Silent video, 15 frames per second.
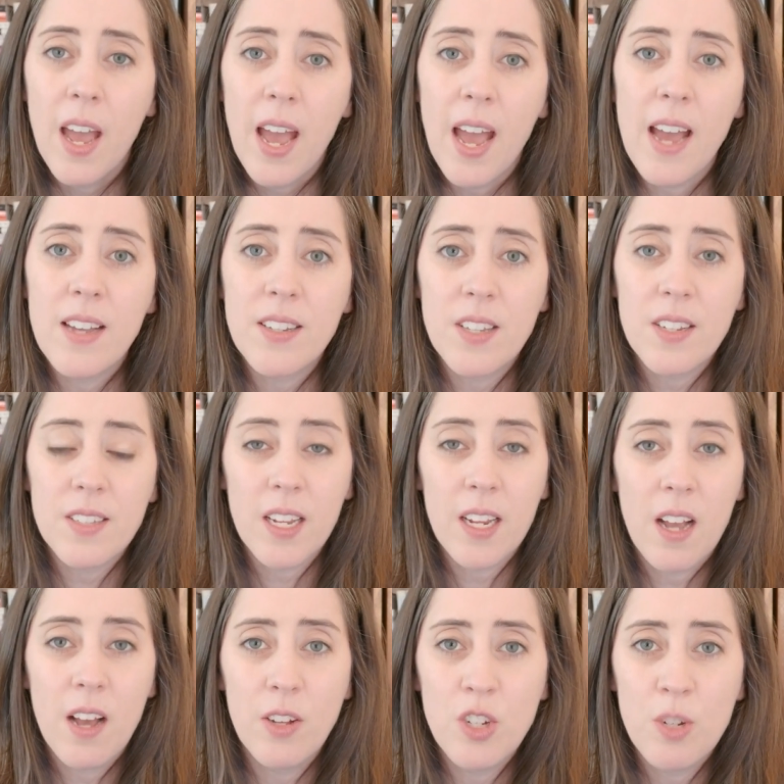As a
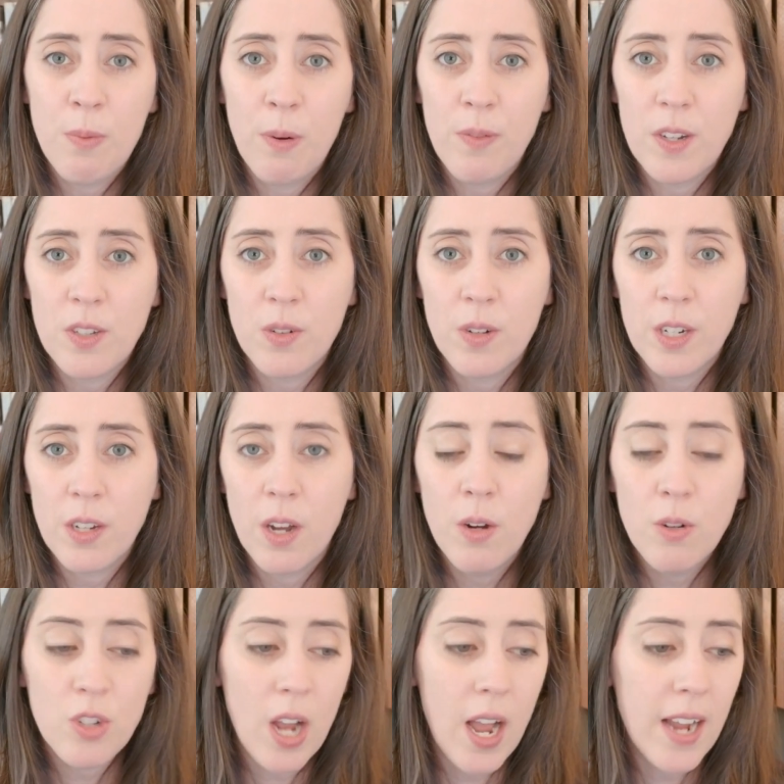psychology professor and
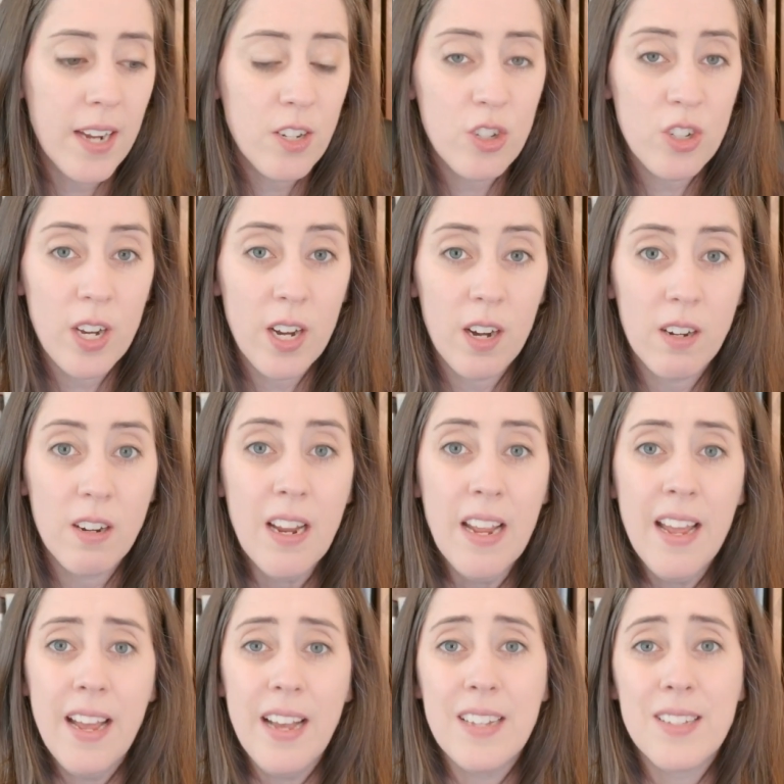coach, I share
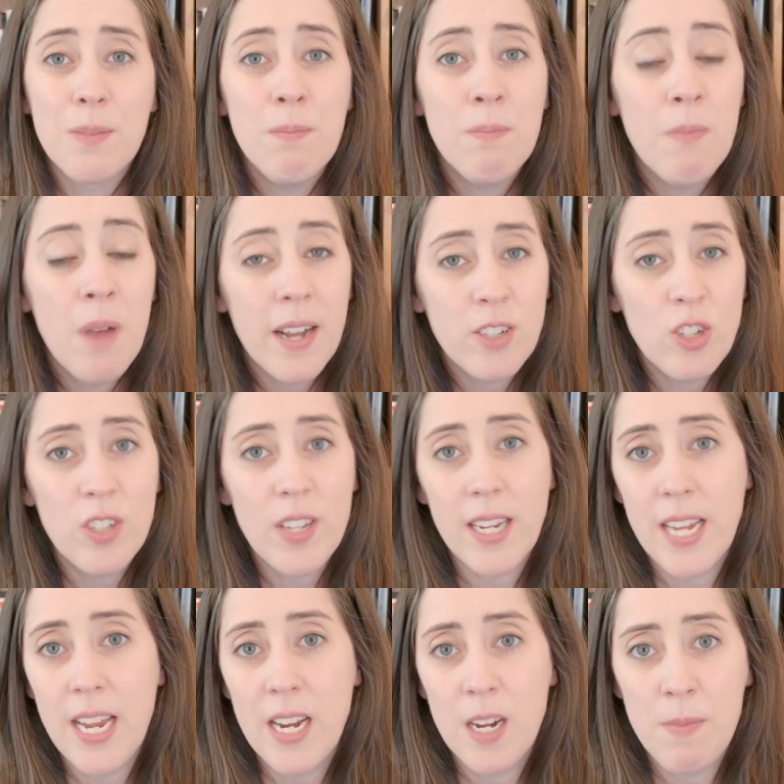as much as I
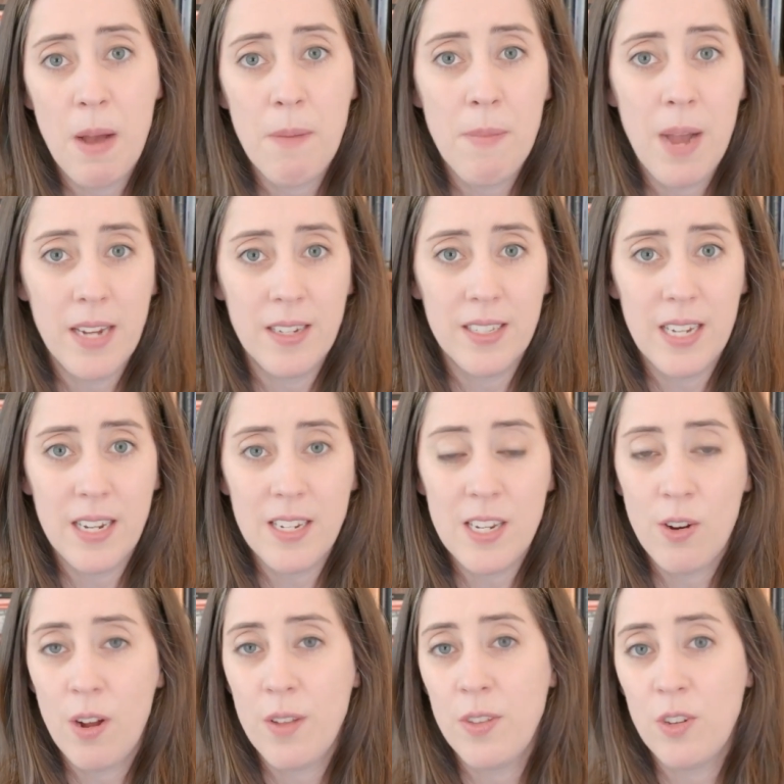can about mindset here
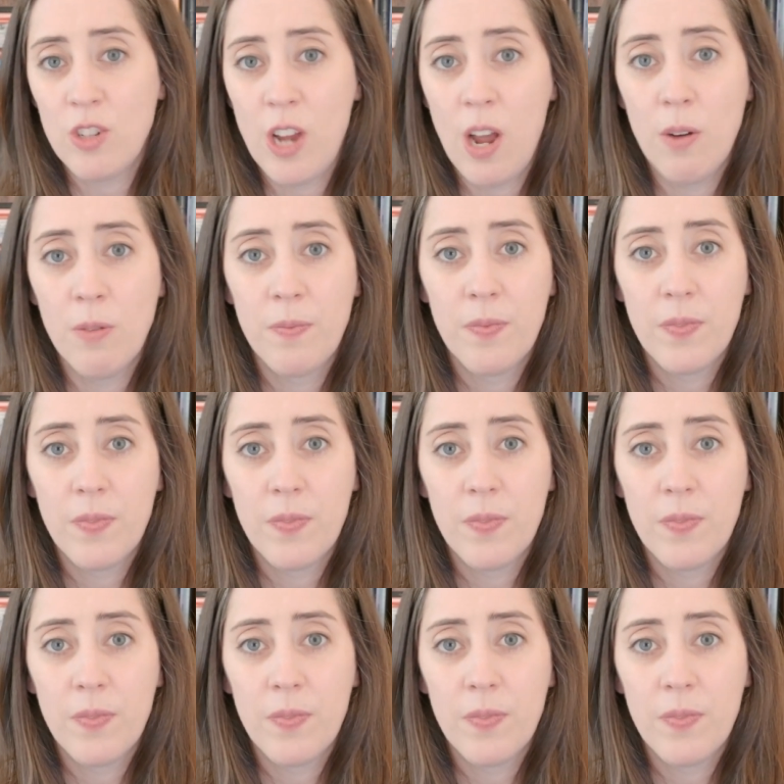on the show.